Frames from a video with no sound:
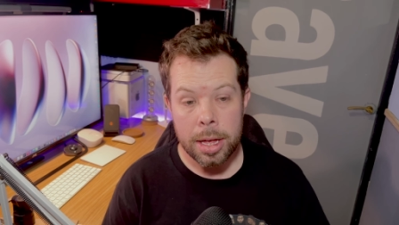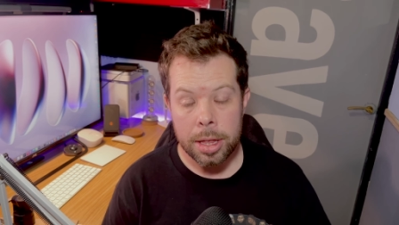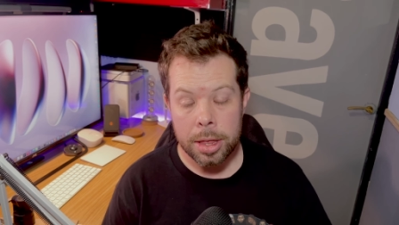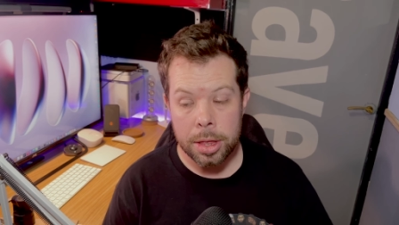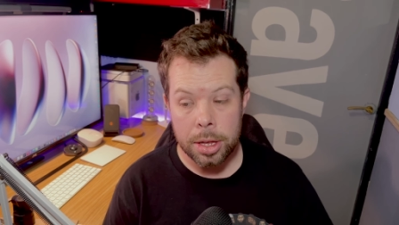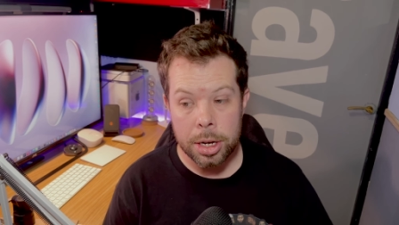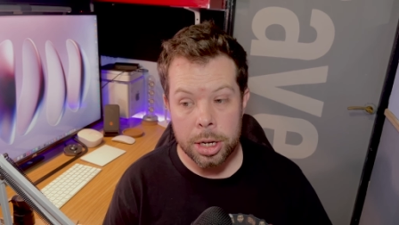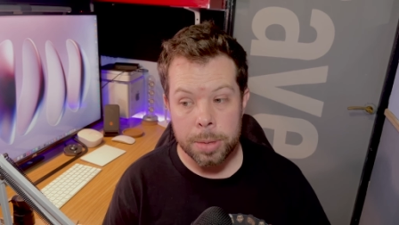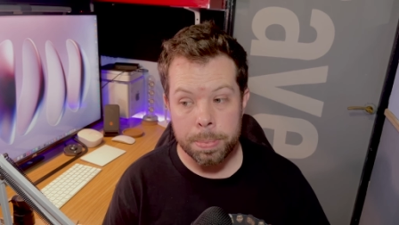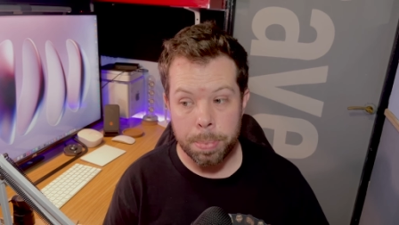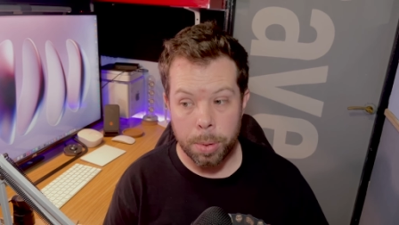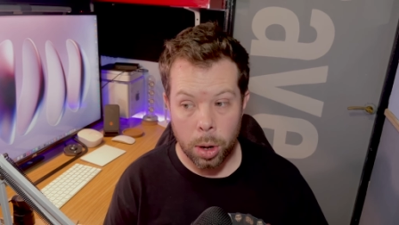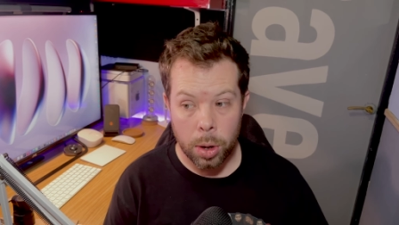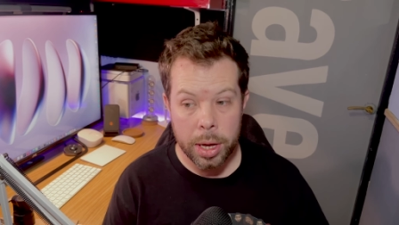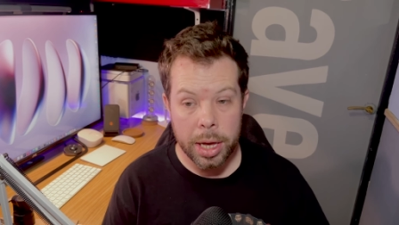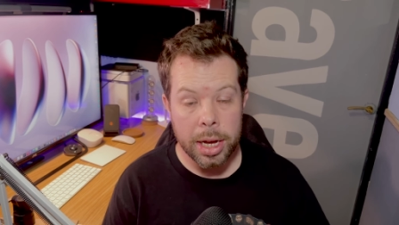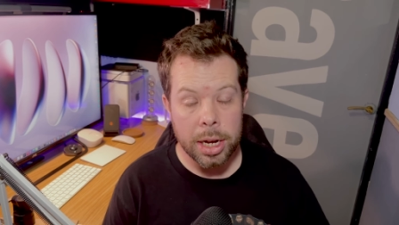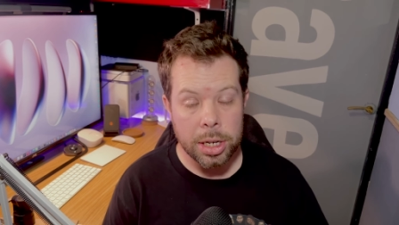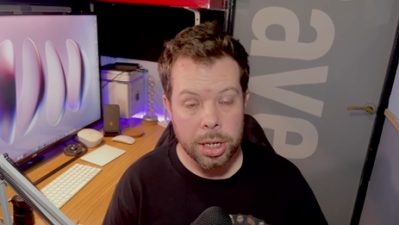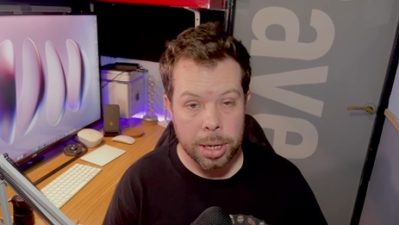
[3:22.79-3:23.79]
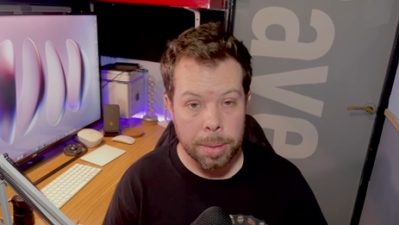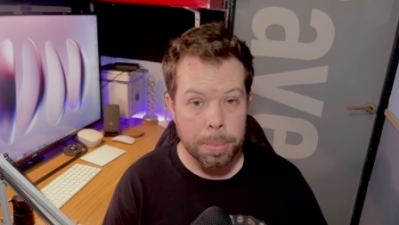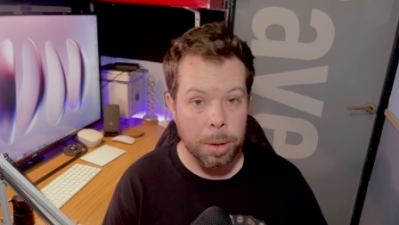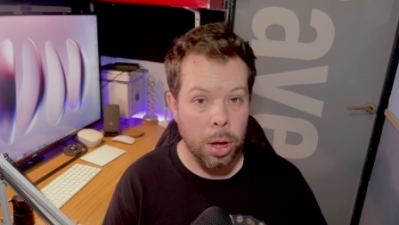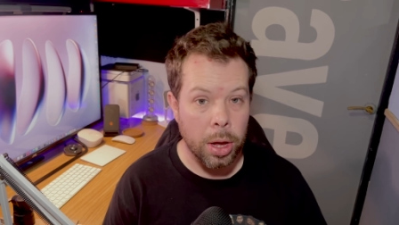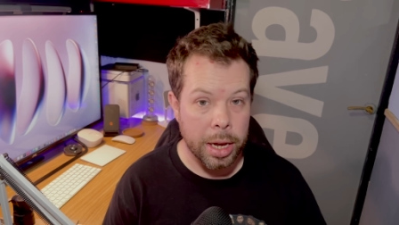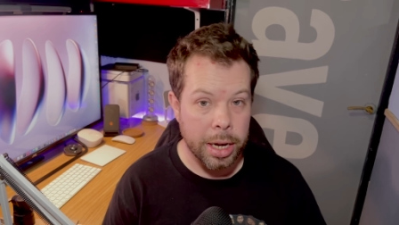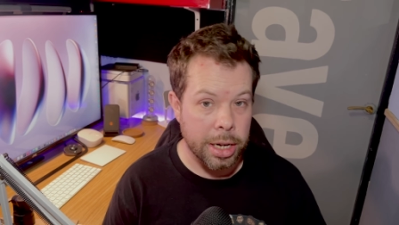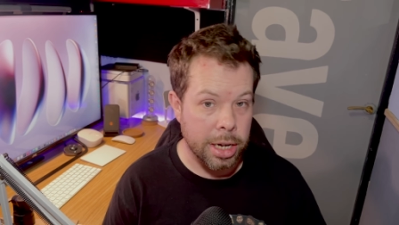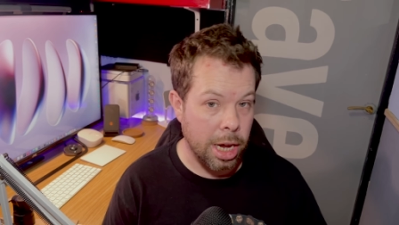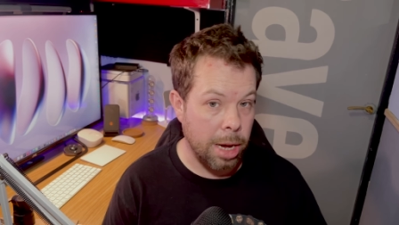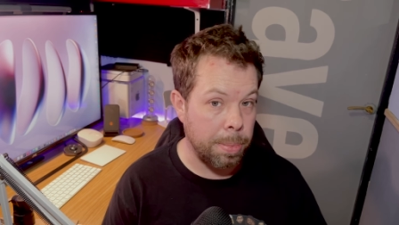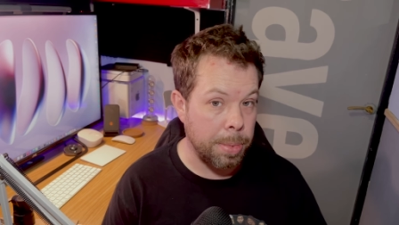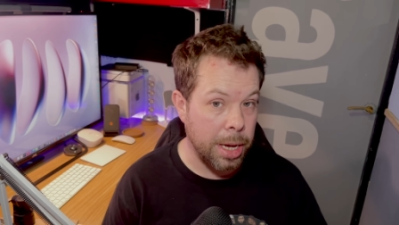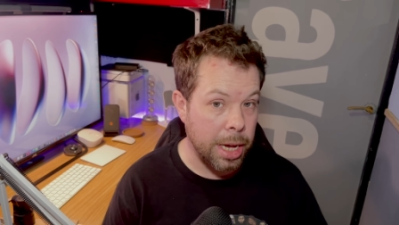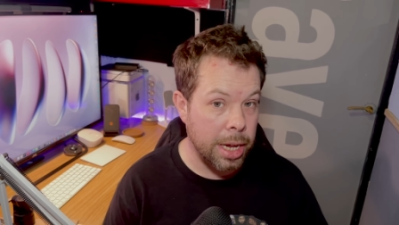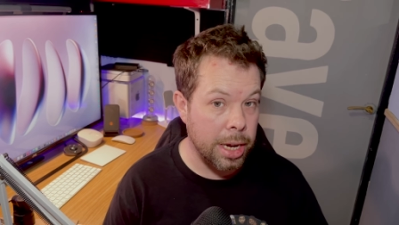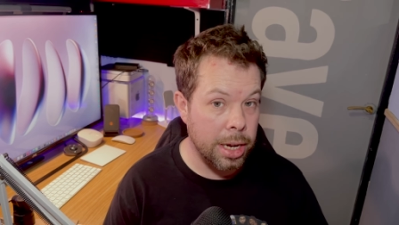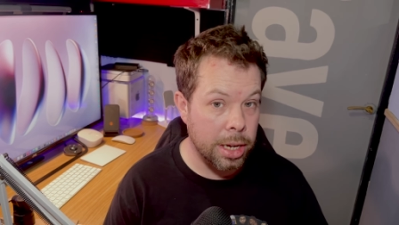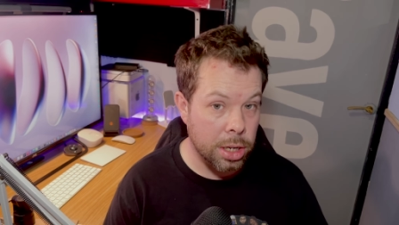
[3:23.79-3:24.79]
that is blocking some light coming
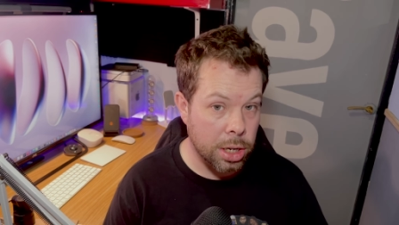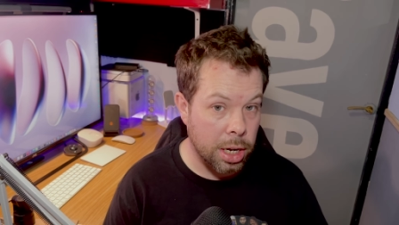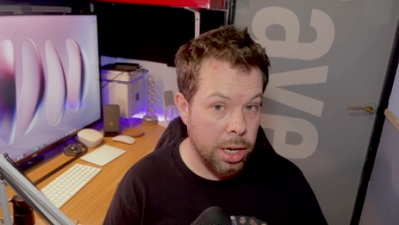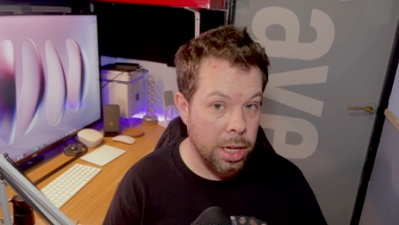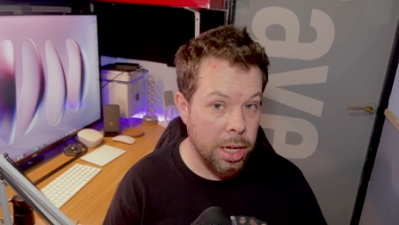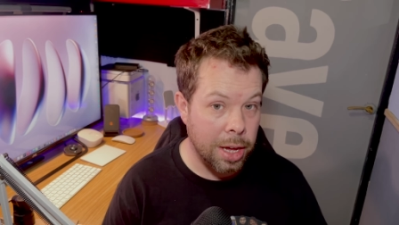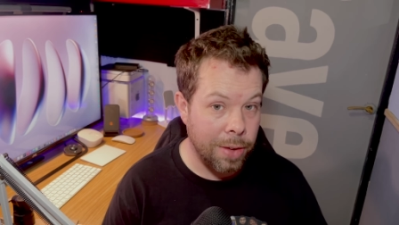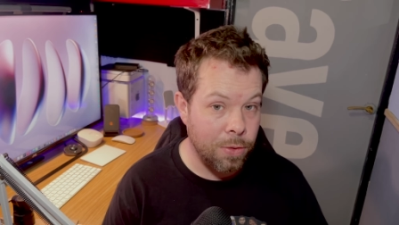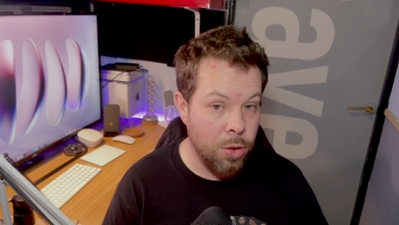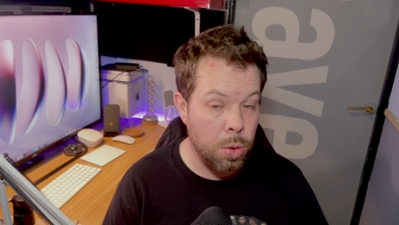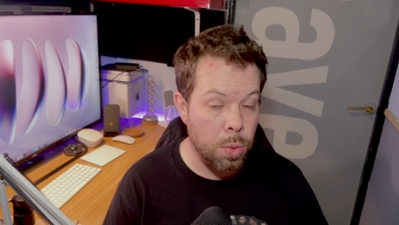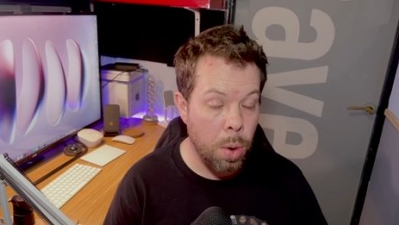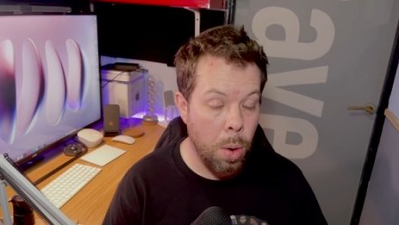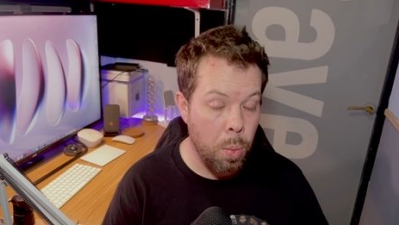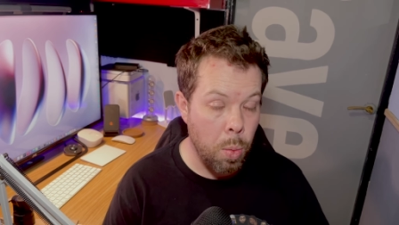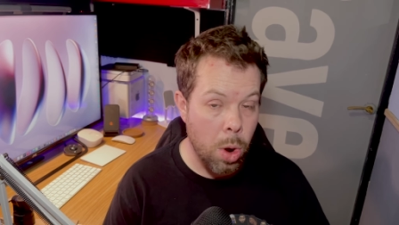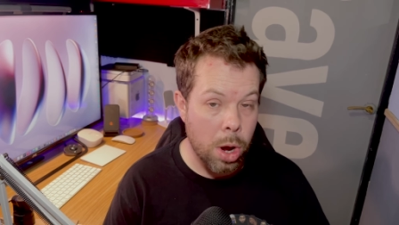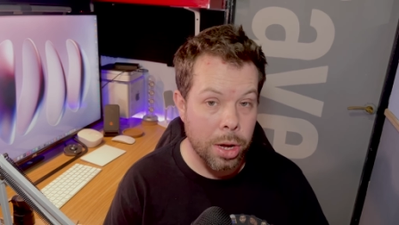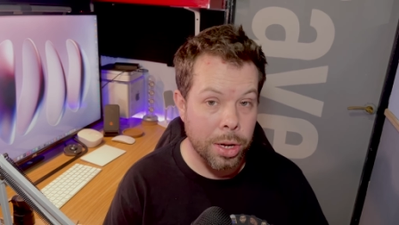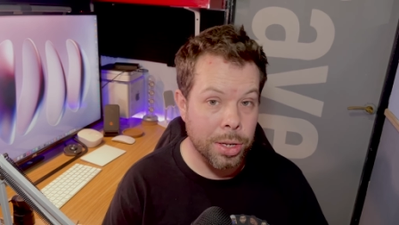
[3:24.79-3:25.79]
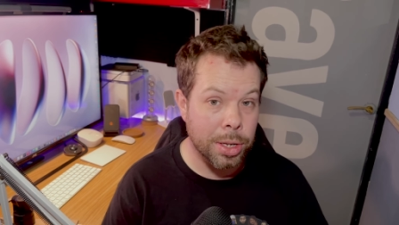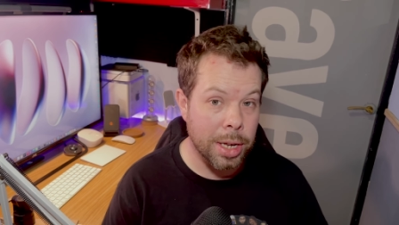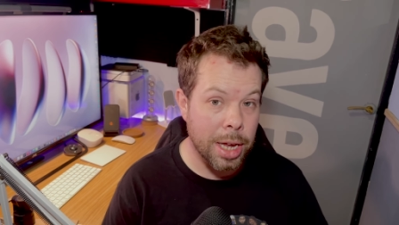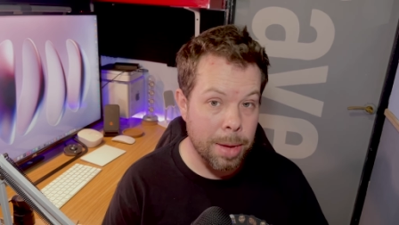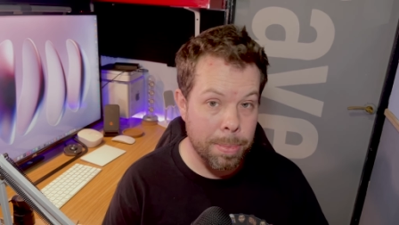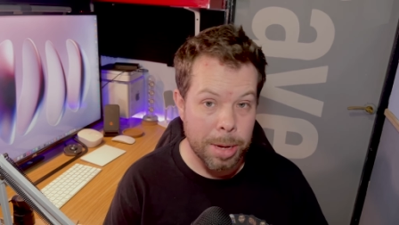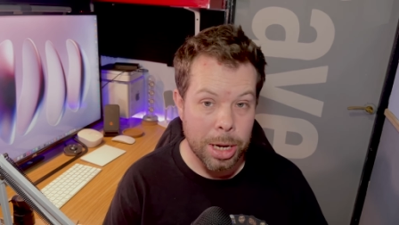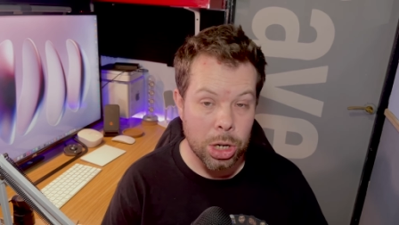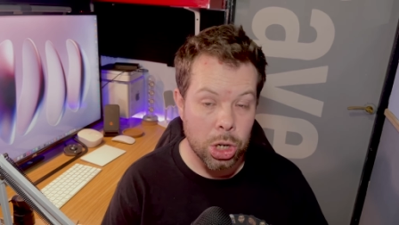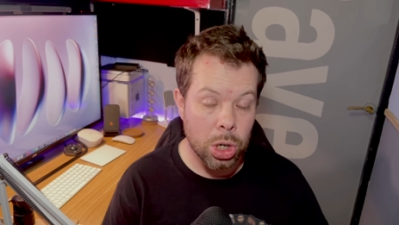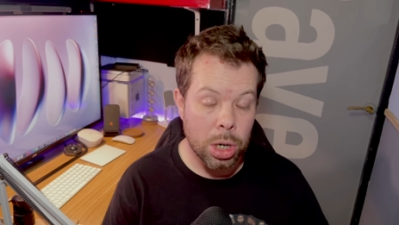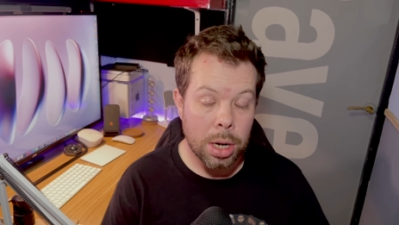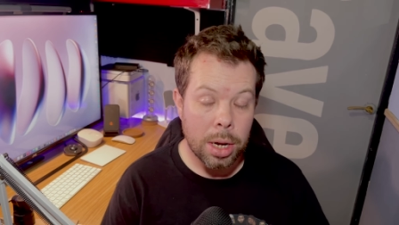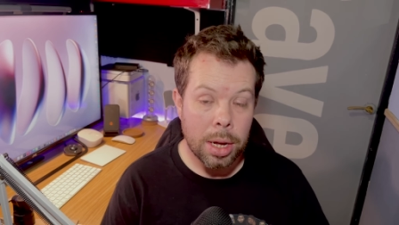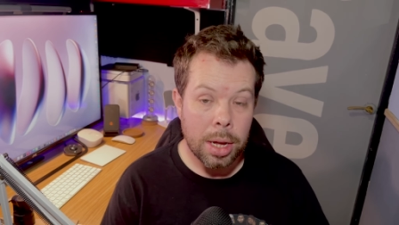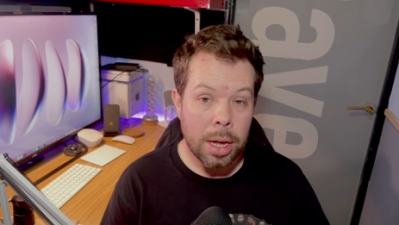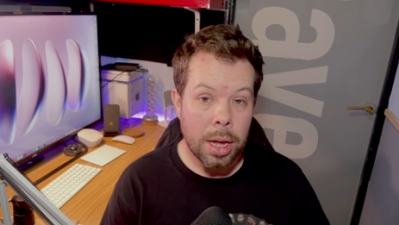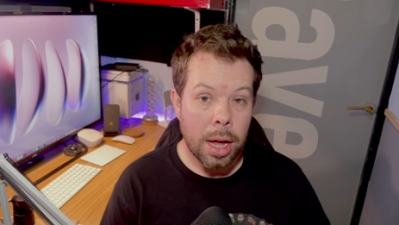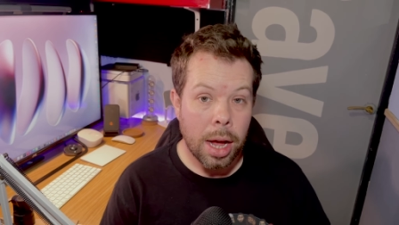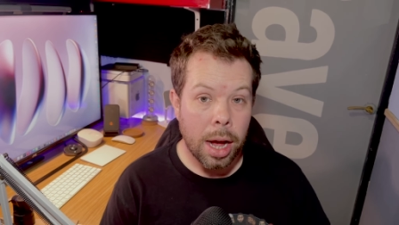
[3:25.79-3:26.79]
in is going to give you a worse image.
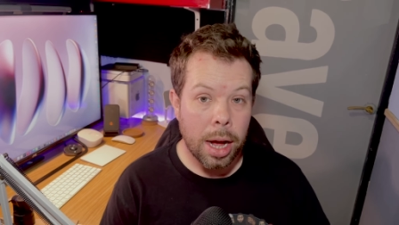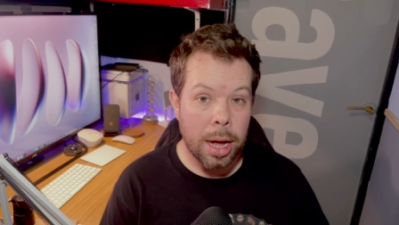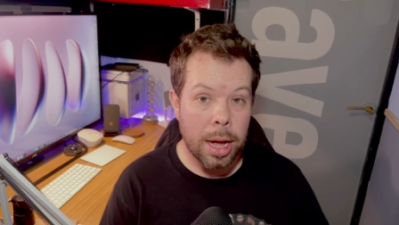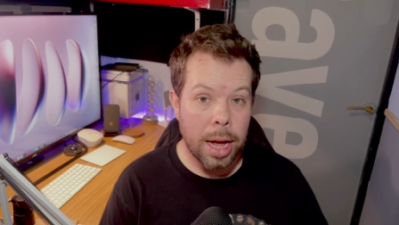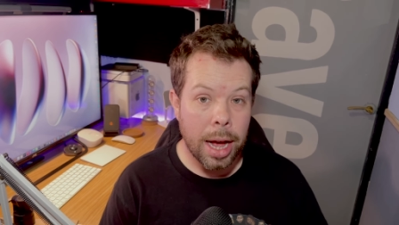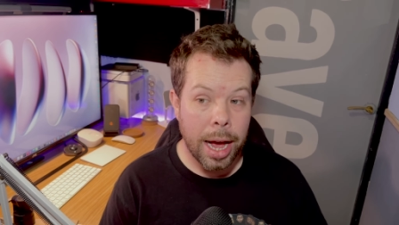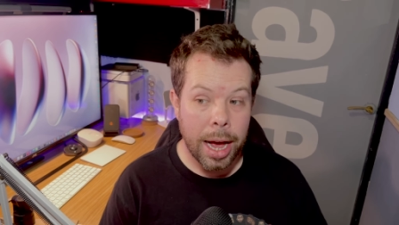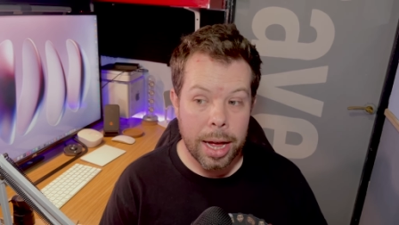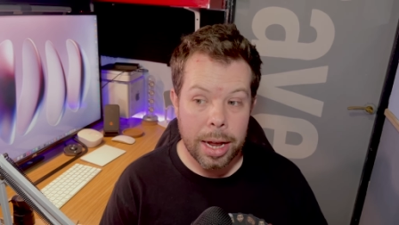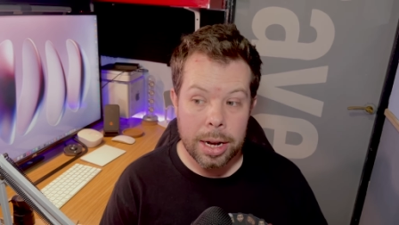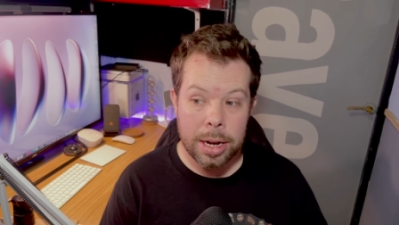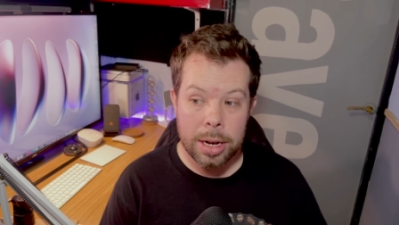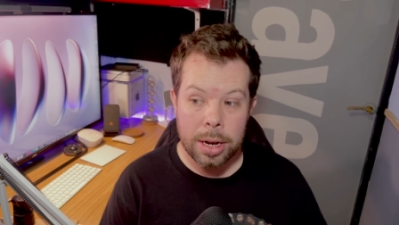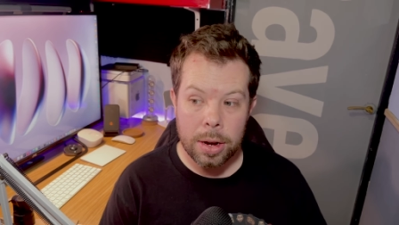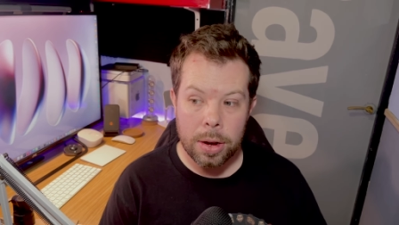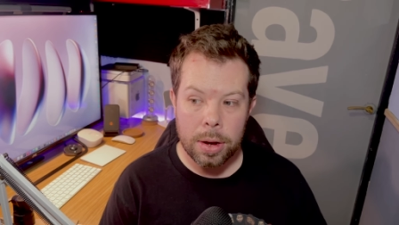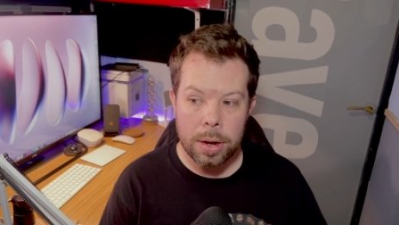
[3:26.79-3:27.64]
Uh, and